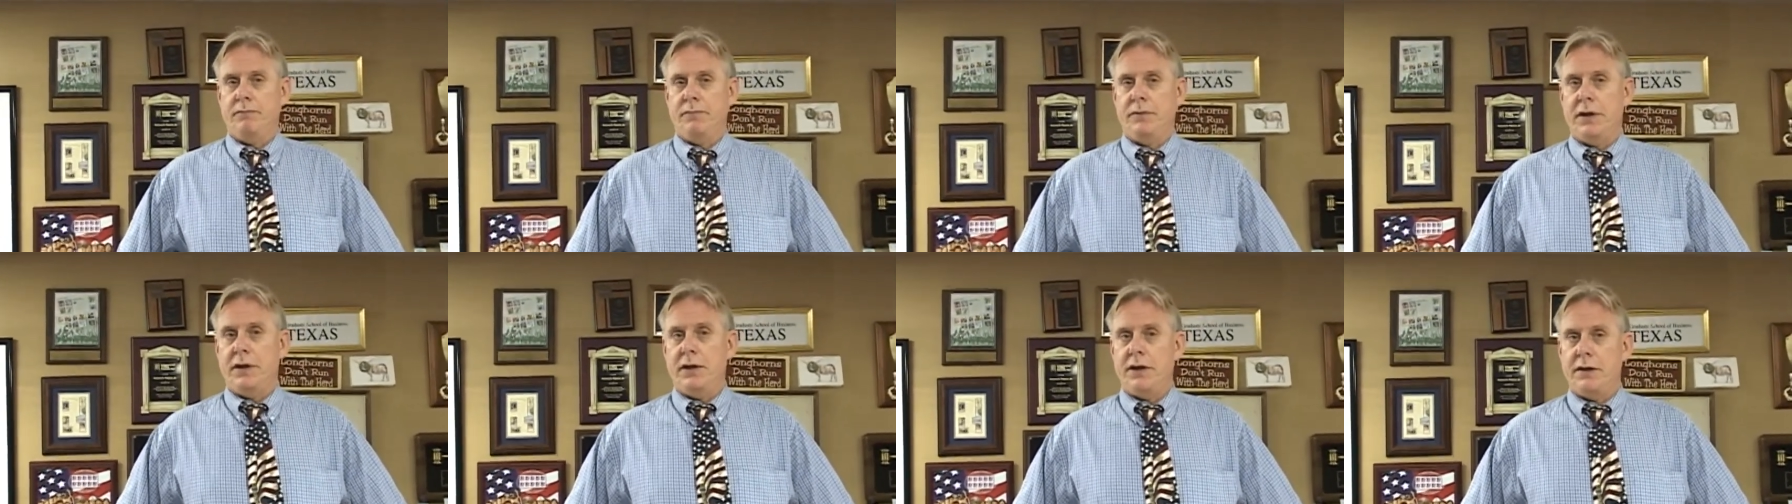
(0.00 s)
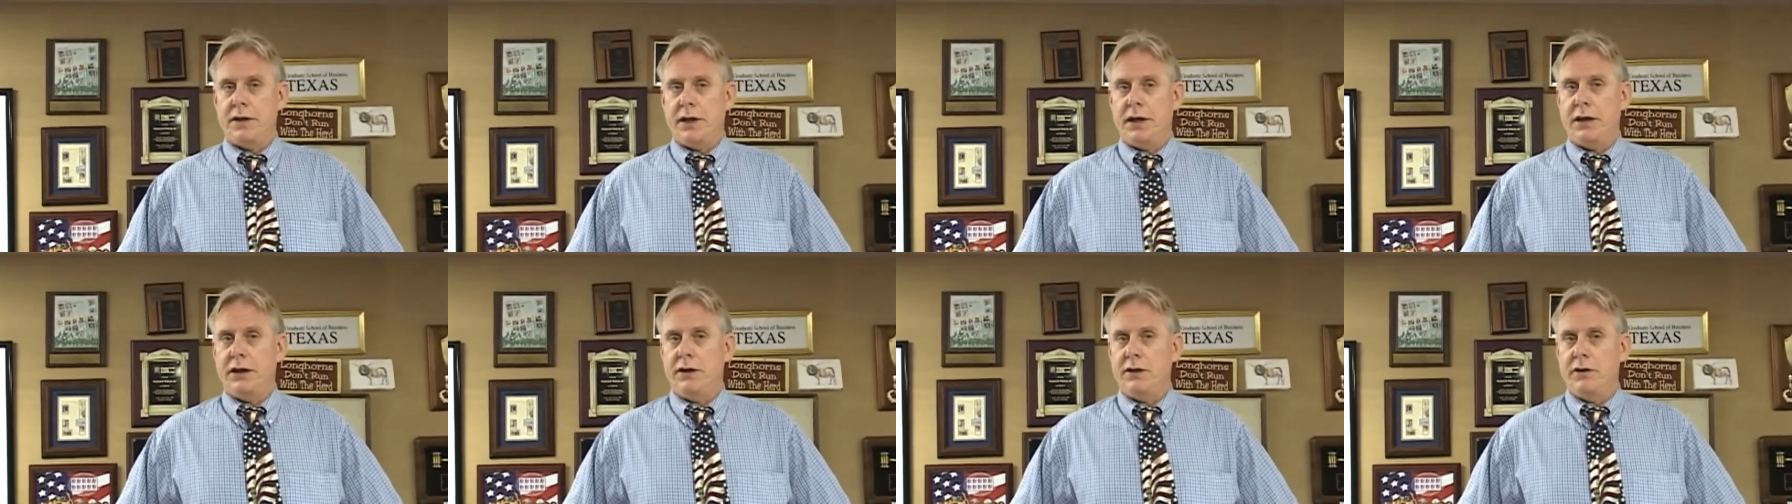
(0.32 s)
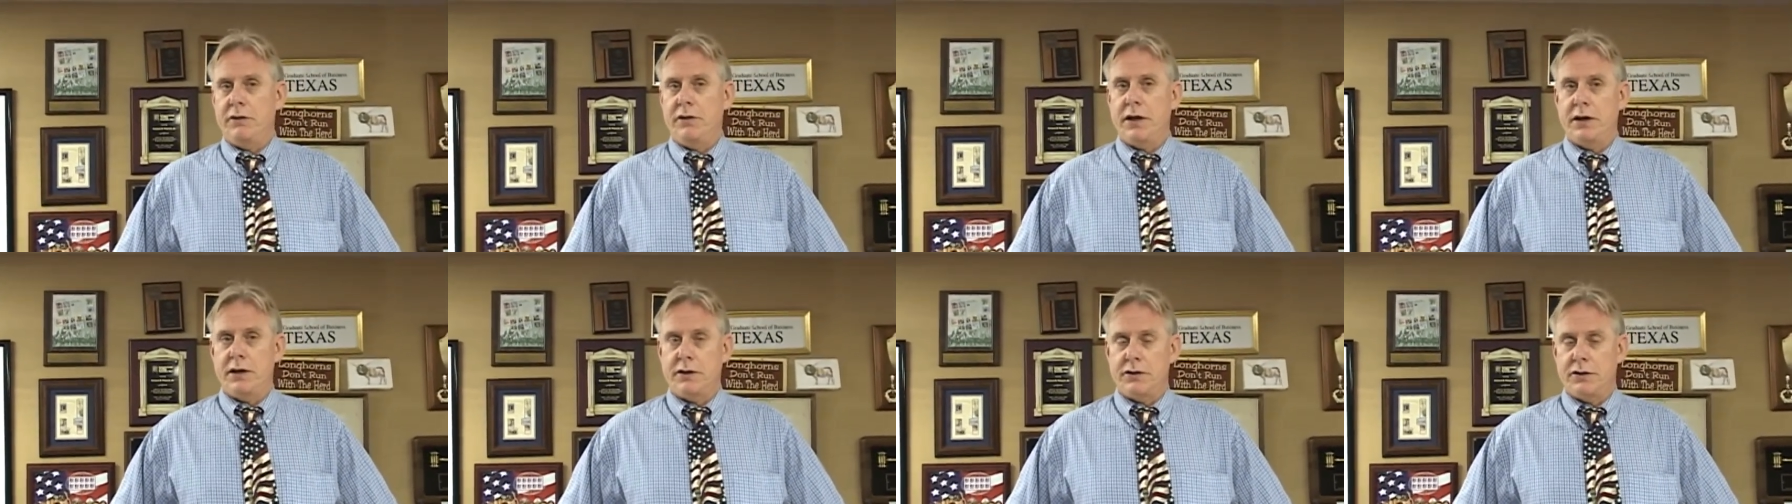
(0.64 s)
Anything
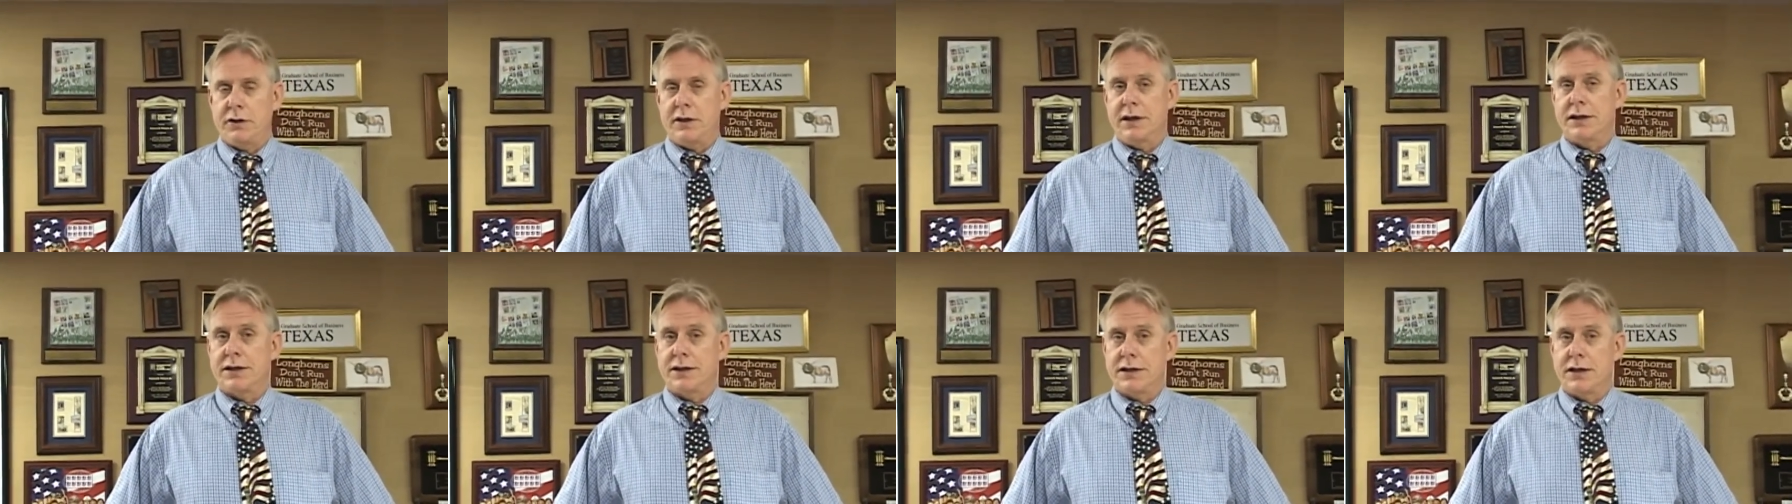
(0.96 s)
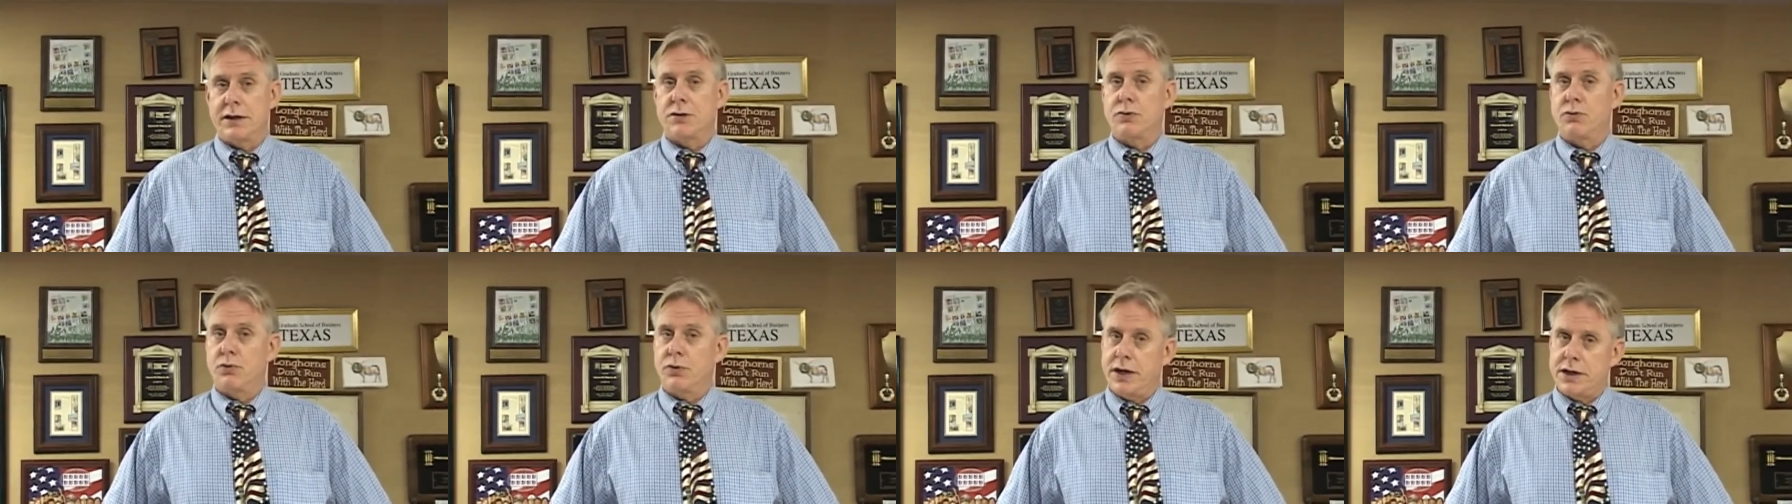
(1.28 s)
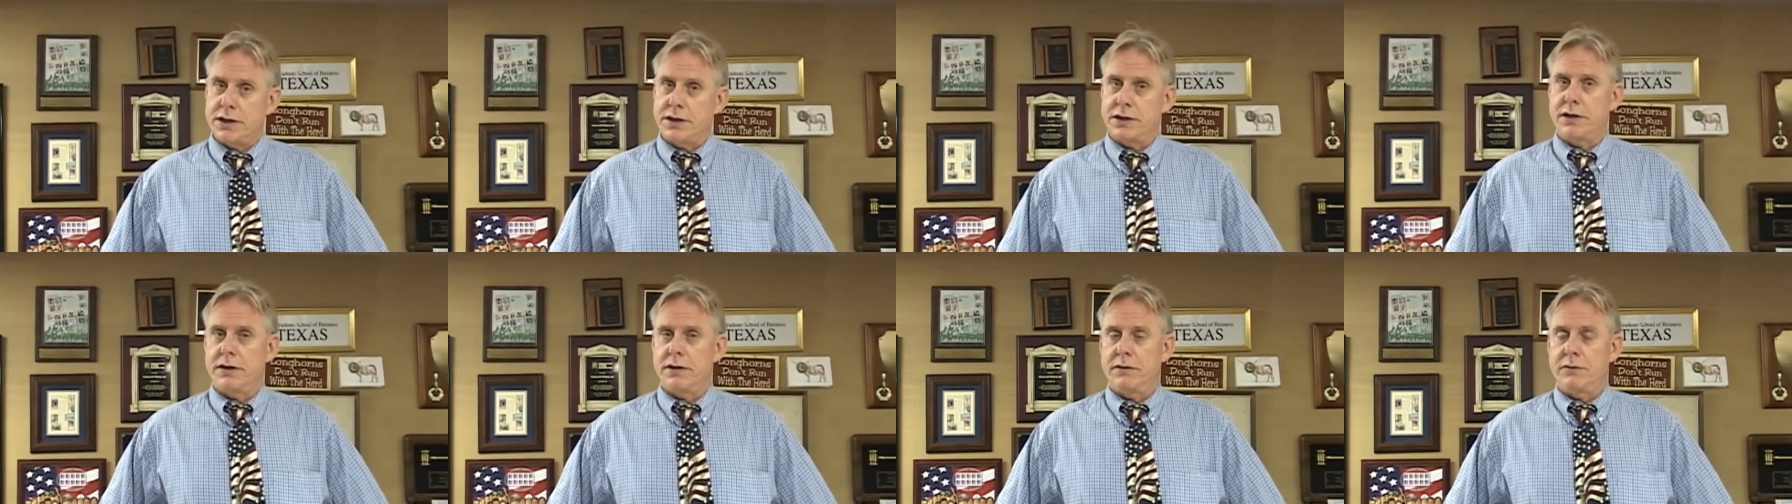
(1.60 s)
you get a trail says
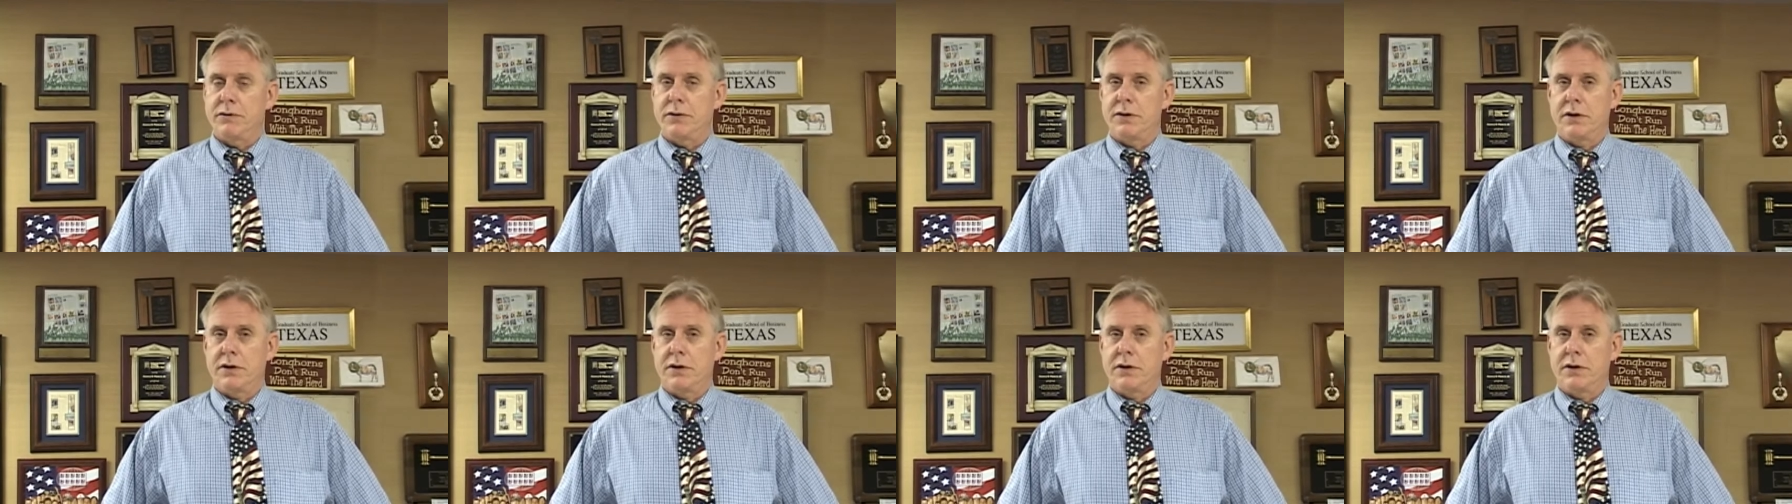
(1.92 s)
resident,